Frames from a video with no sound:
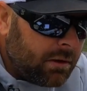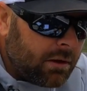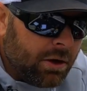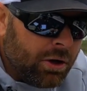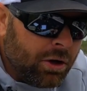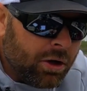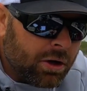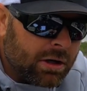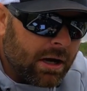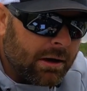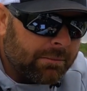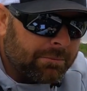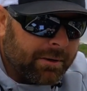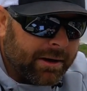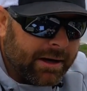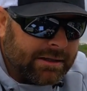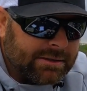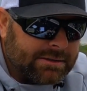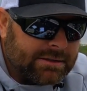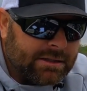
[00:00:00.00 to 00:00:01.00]
hook
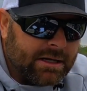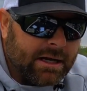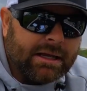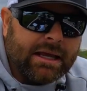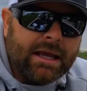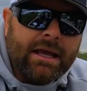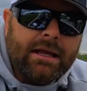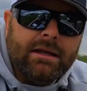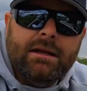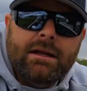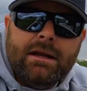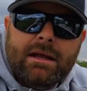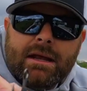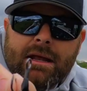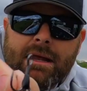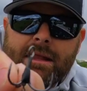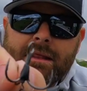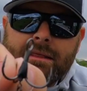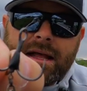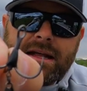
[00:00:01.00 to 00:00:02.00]
upgrades. Again,
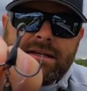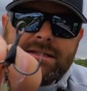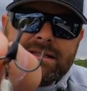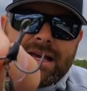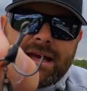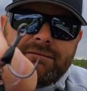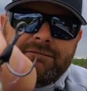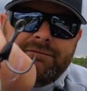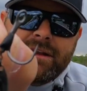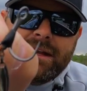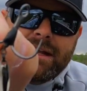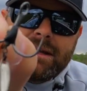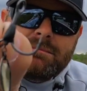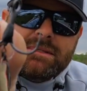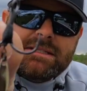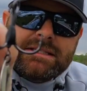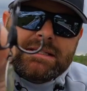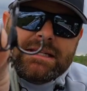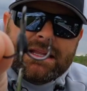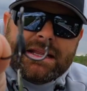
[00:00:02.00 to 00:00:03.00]
that's that
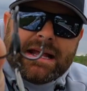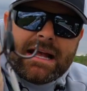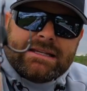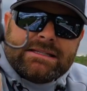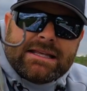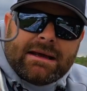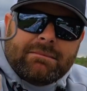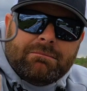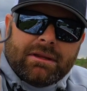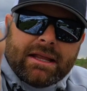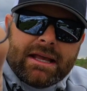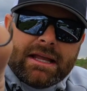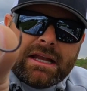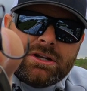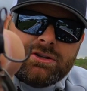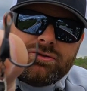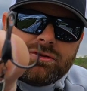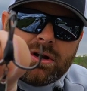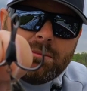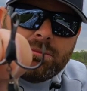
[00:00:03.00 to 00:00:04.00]
VMC, that's that bladed
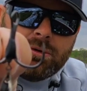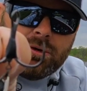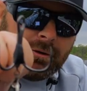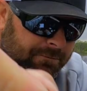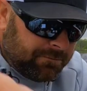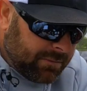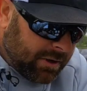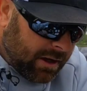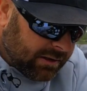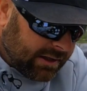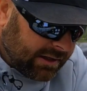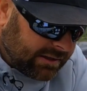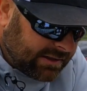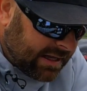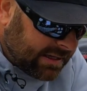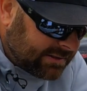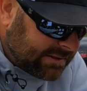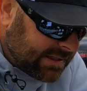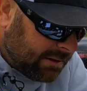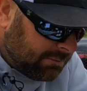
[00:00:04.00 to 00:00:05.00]
treble. I'll link
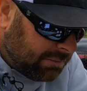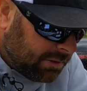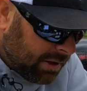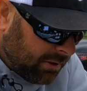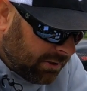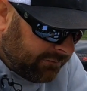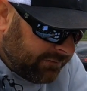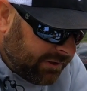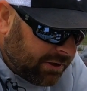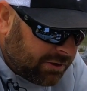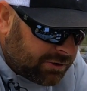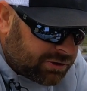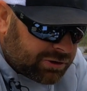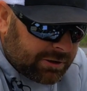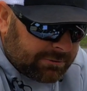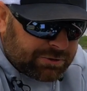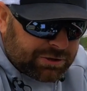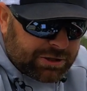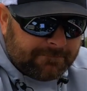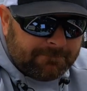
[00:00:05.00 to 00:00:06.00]
that down below in the video
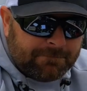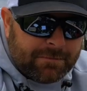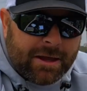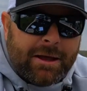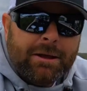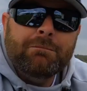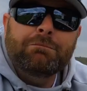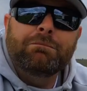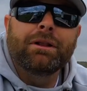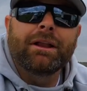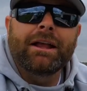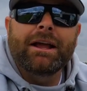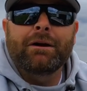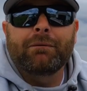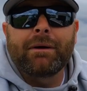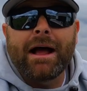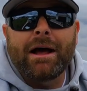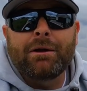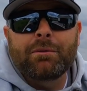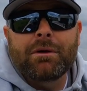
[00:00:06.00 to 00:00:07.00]
description. Play
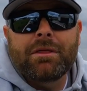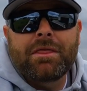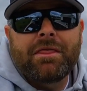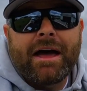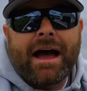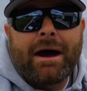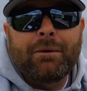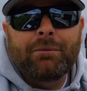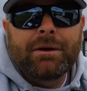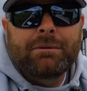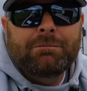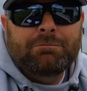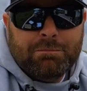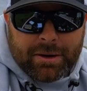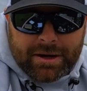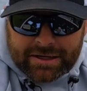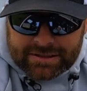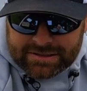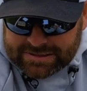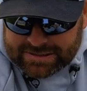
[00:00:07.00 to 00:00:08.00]
around with that one.
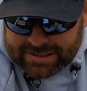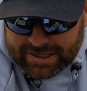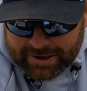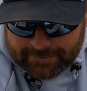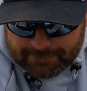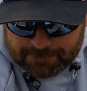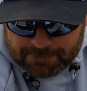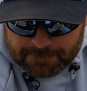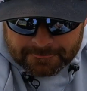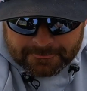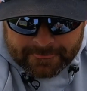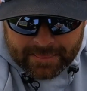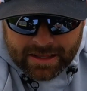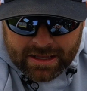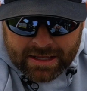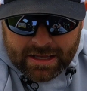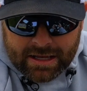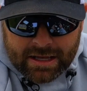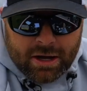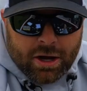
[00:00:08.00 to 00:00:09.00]
But
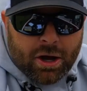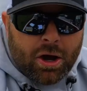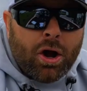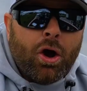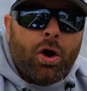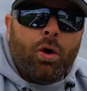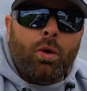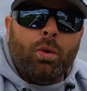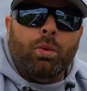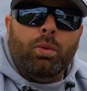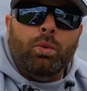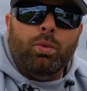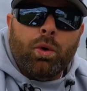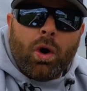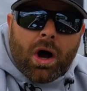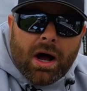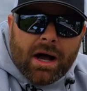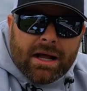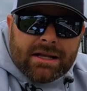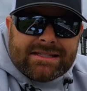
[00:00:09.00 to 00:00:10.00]

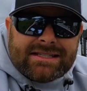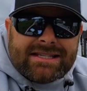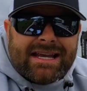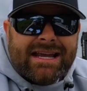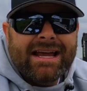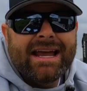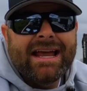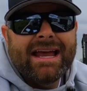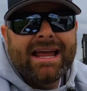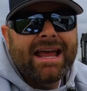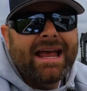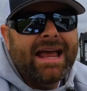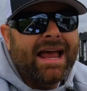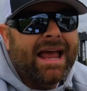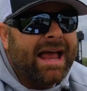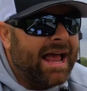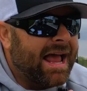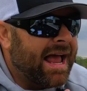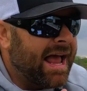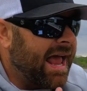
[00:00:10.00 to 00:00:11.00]
rods,
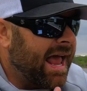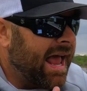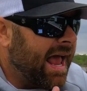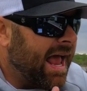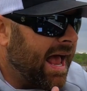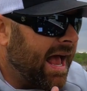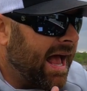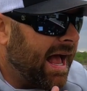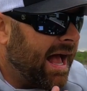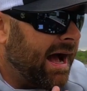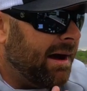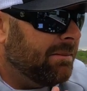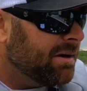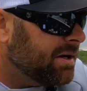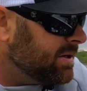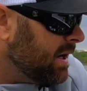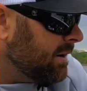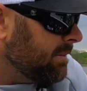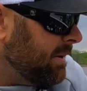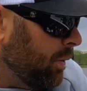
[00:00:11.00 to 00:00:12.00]
I'm gonna
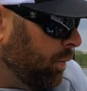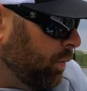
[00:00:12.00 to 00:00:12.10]
talk about